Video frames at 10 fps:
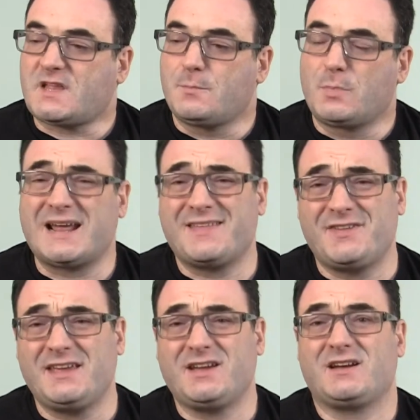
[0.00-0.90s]
But I
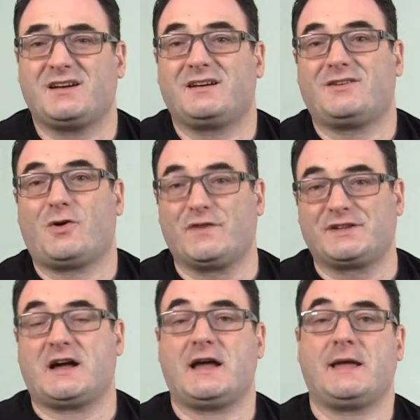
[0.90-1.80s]
think over
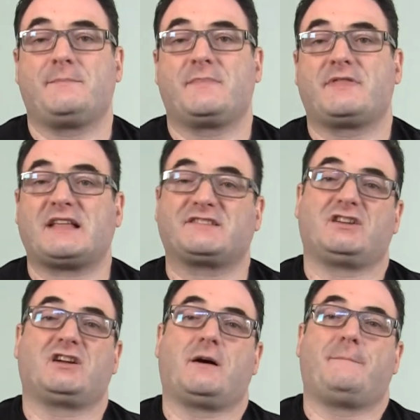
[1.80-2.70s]
time that's
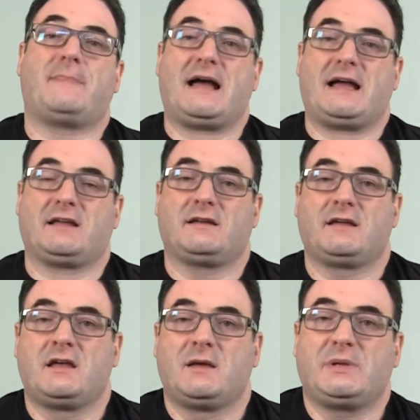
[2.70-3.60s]
going to come back,
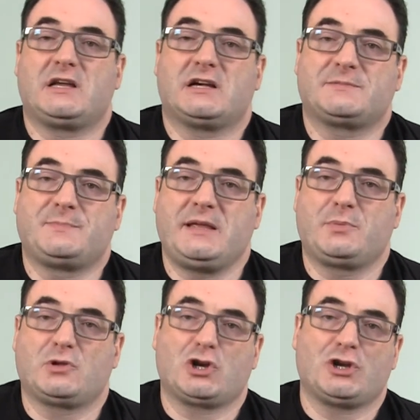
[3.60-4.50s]
because
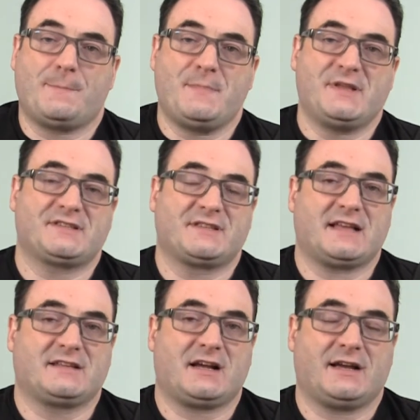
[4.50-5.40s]
people are going to miss
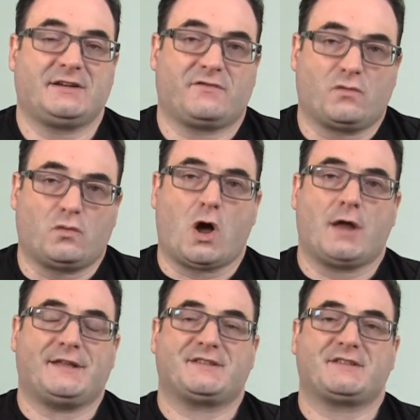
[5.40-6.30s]
that kind of
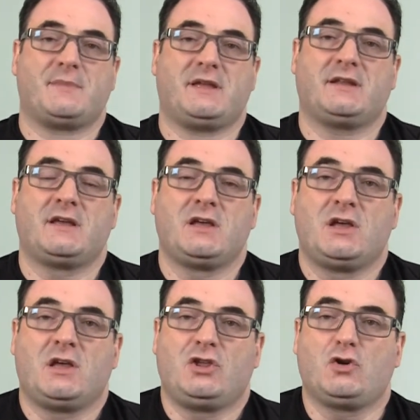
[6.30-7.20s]
rawness. I mean,
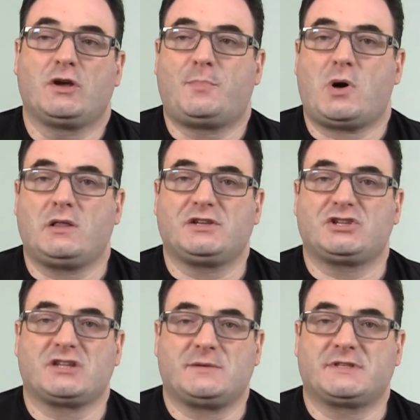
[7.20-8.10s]
you can polish
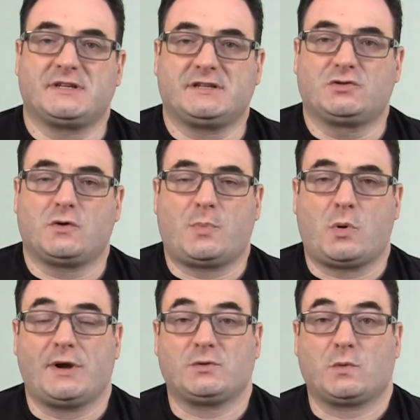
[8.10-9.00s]
something to a
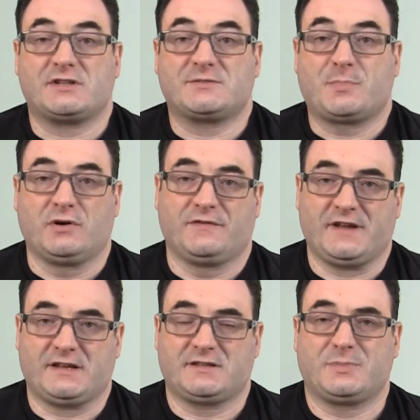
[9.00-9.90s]
point where it's
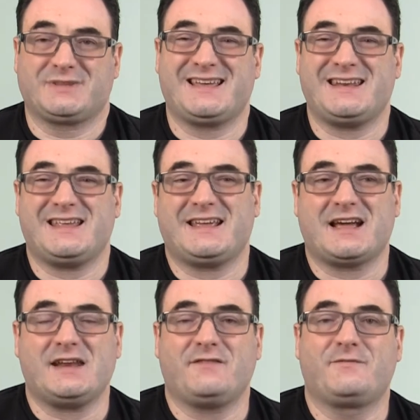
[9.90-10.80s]
perfect, but then it
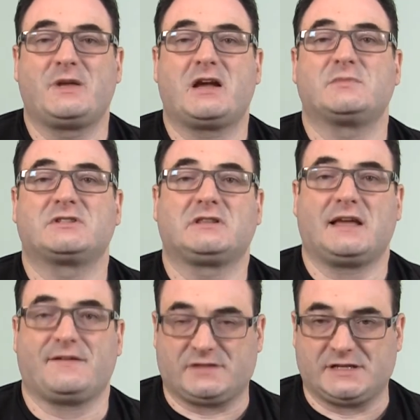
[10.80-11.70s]
kind of becomes
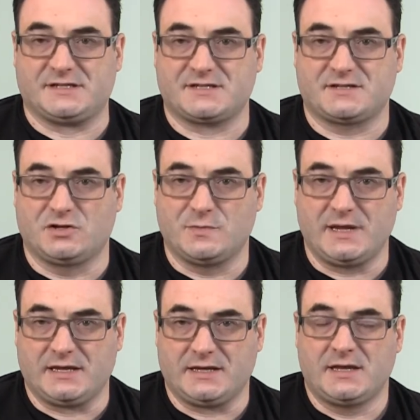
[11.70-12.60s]
lifeless to me.